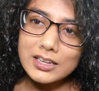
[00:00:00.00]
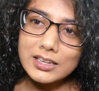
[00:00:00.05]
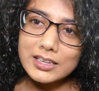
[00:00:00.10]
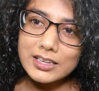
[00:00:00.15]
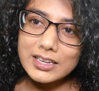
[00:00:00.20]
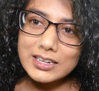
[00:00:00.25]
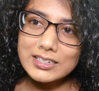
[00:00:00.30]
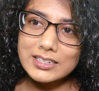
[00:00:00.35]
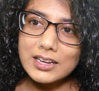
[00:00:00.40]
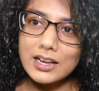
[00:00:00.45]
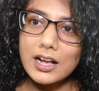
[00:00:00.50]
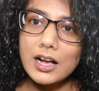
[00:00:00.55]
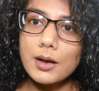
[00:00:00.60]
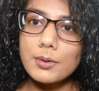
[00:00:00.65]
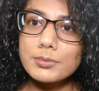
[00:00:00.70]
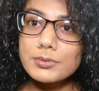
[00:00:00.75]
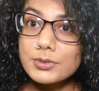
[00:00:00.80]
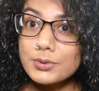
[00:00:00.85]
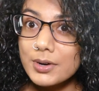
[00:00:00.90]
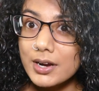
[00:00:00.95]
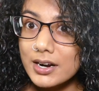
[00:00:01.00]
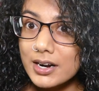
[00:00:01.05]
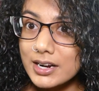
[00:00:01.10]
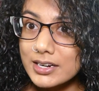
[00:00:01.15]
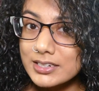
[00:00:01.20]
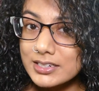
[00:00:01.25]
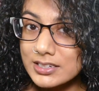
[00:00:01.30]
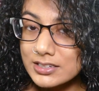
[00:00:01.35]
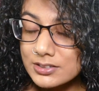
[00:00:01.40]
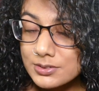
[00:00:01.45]
getting up to where I
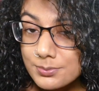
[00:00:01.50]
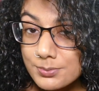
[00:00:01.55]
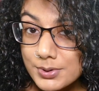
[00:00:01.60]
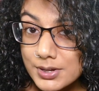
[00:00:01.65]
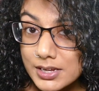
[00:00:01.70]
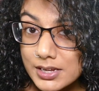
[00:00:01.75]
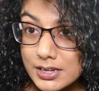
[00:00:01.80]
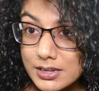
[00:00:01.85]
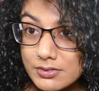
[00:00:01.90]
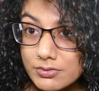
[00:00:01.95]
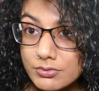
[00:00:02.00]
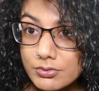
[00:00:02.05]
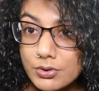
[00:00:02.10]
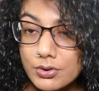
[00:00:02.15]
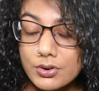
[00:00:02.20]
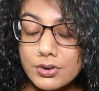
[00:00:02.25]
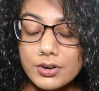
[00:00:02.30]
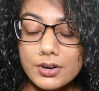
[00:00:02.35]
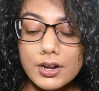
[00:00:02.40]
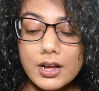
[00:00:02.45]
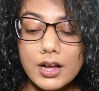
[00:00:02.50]
need to be for